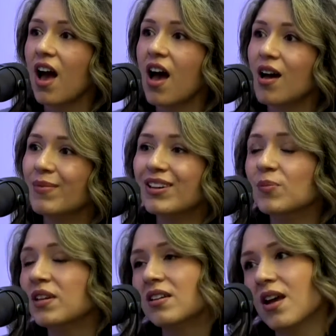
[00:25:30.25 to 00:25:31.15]
It
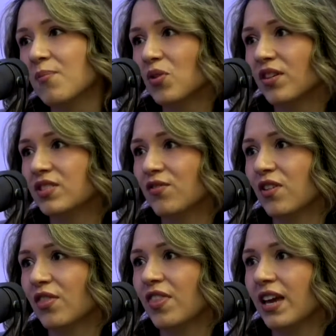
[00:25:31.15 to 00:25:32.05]
could be a number of
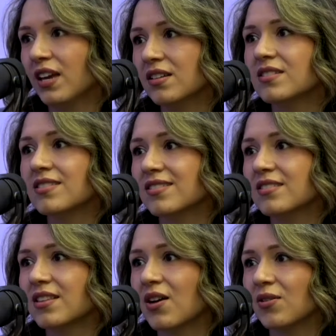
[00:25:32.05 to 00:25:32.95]
different things.
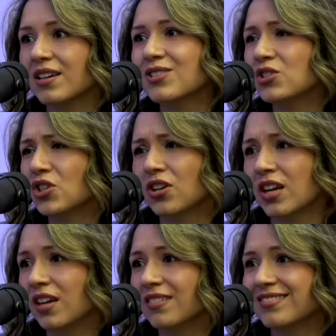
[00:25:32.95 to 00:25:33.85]
So it's a
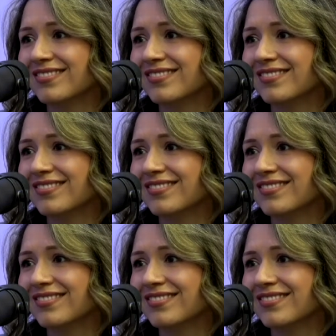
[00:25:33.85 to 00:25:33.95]
journey.